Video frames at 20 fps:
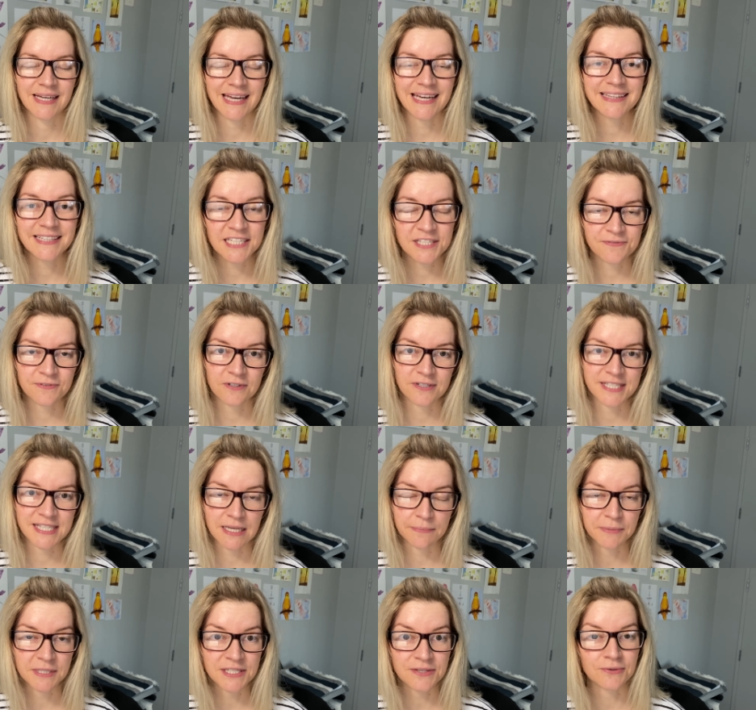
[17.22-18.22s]
In this first
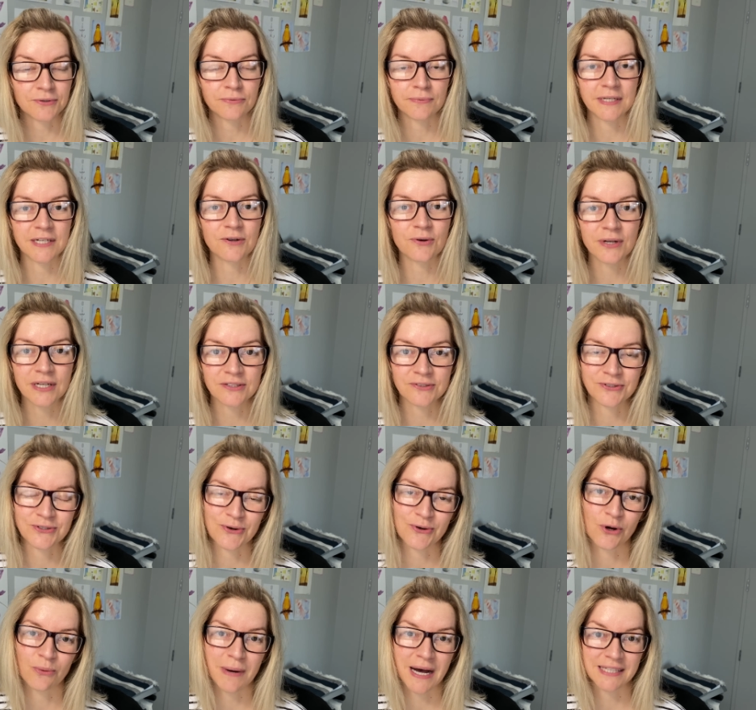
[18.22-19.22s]
episode, we're going to talk
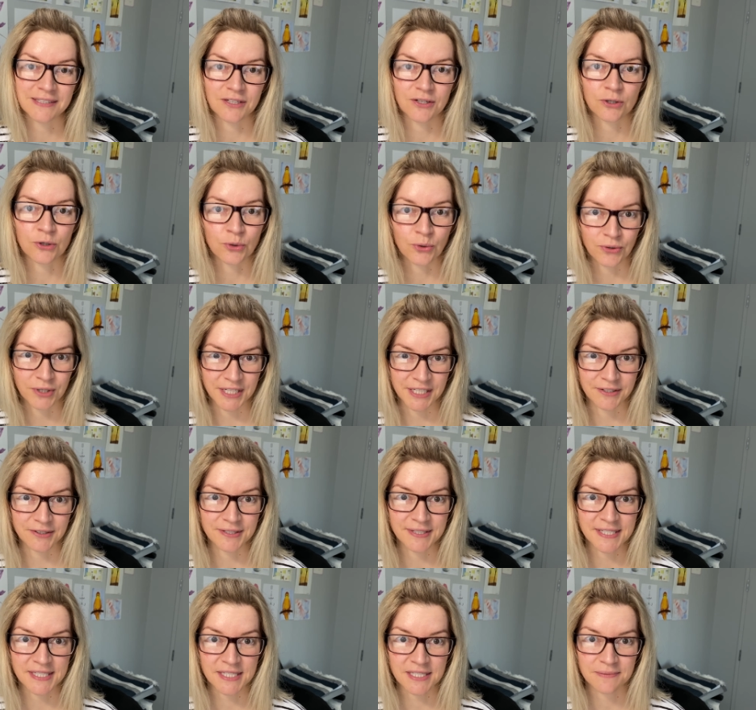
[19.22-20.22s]
about
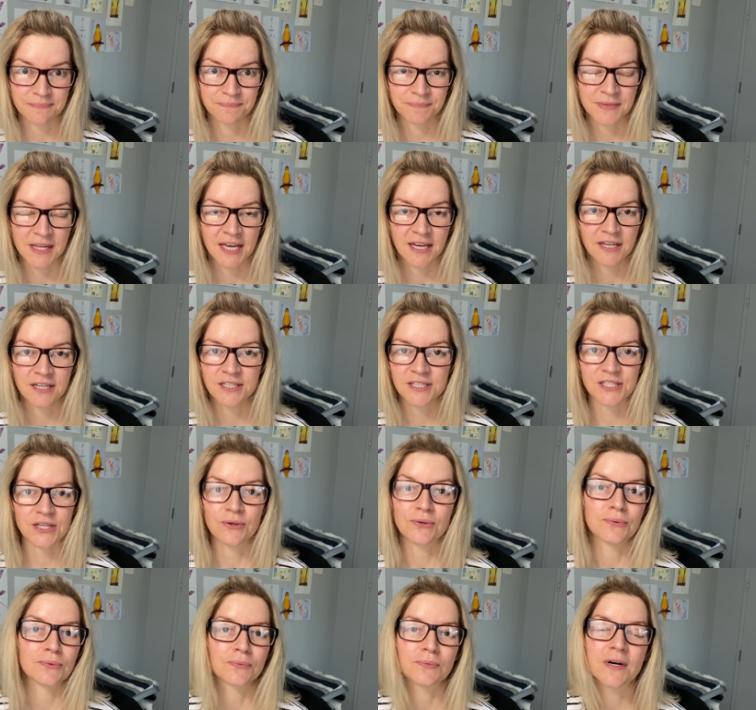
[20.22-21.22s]
accordions.
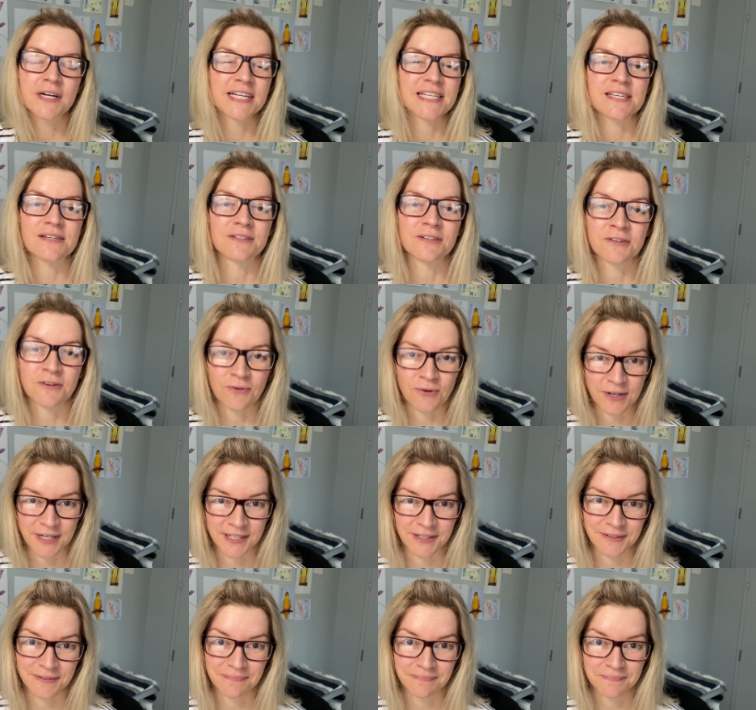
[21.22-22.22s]
So what is an
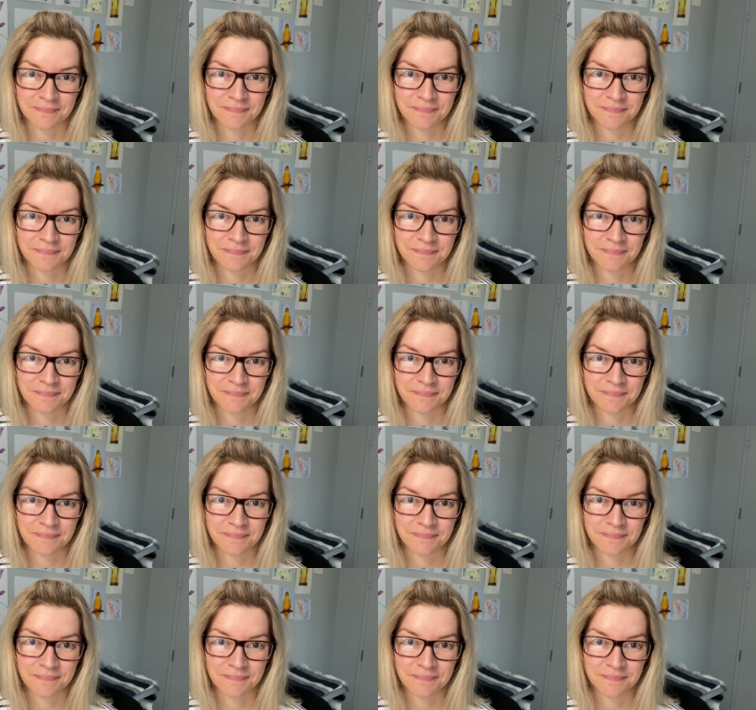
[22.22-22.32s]
accordion?